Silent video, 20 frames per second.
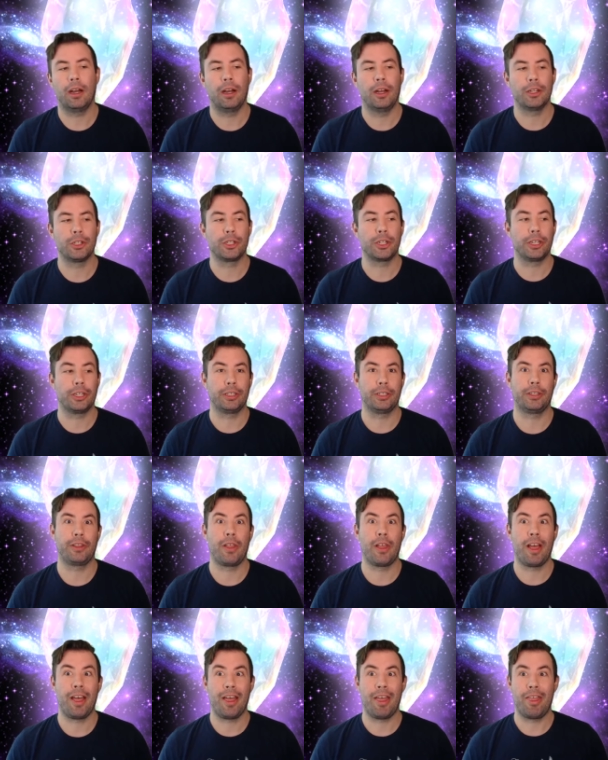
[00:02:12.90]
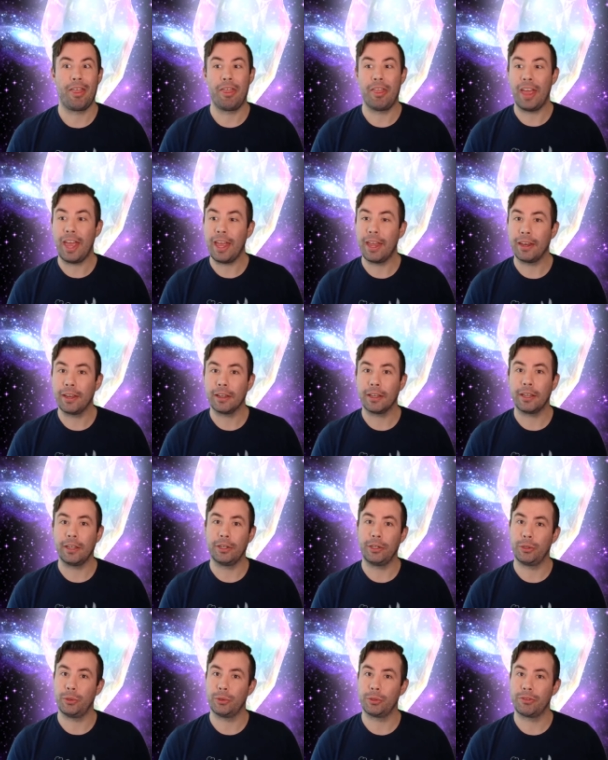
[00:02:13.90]
She then can
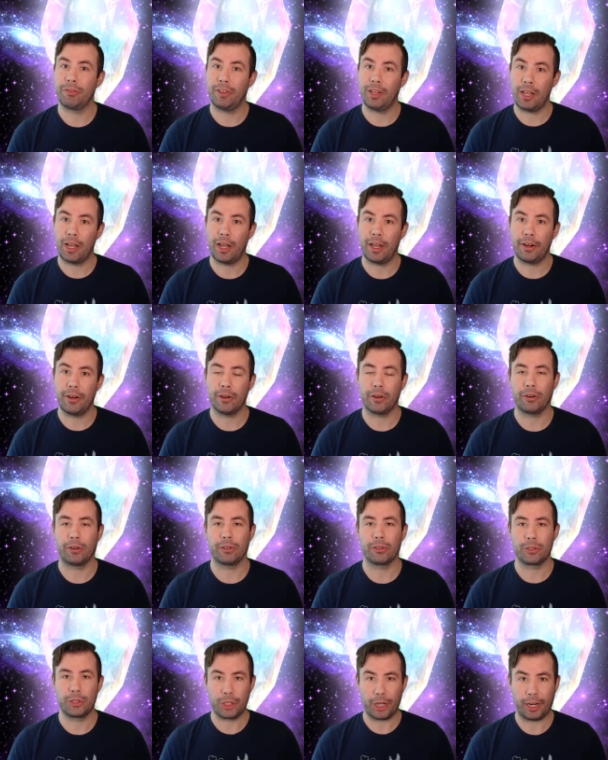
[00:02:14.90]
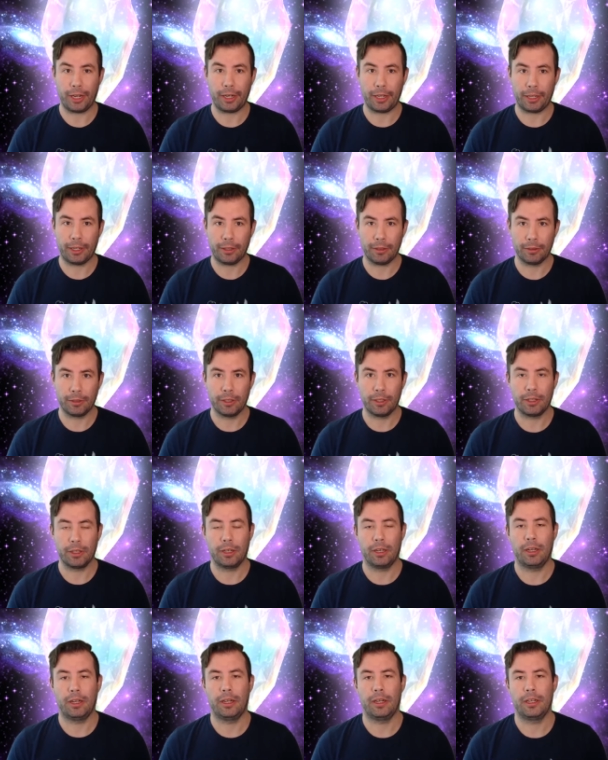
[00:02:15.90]
use Flood, her chaining
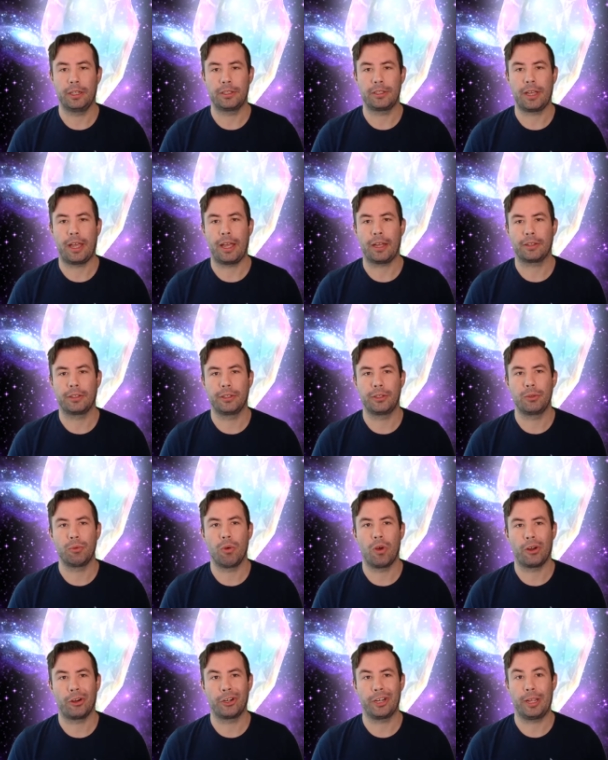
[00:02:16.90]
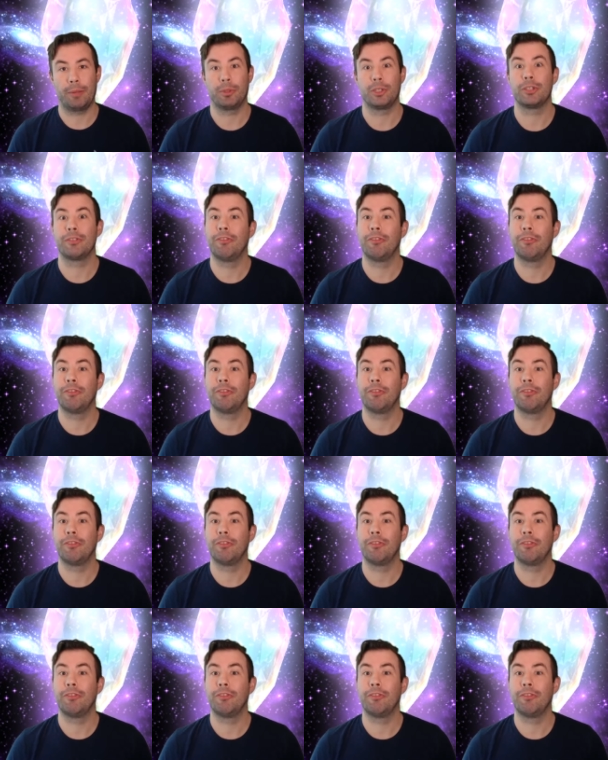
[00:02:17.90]
attack, to do water damage.